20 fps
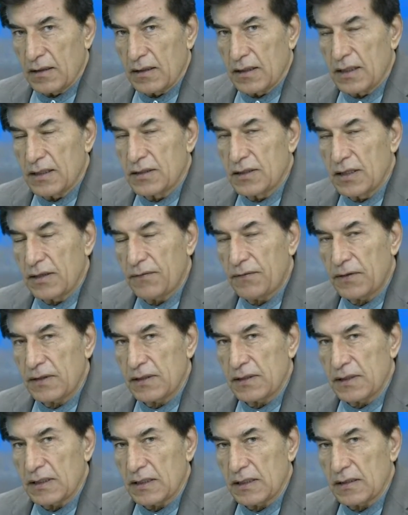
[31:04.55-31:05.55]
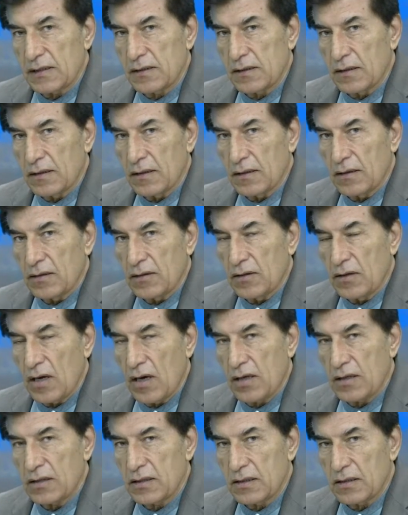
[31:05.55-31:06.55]
the difference is
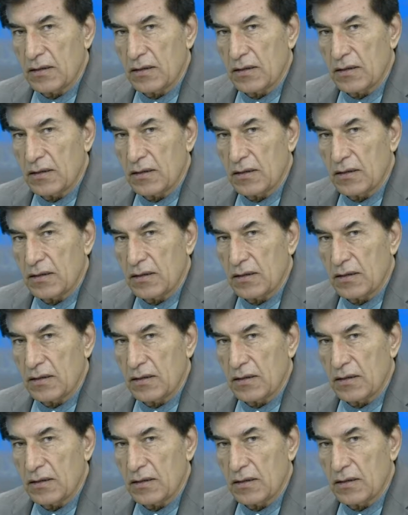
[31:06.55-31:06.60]
not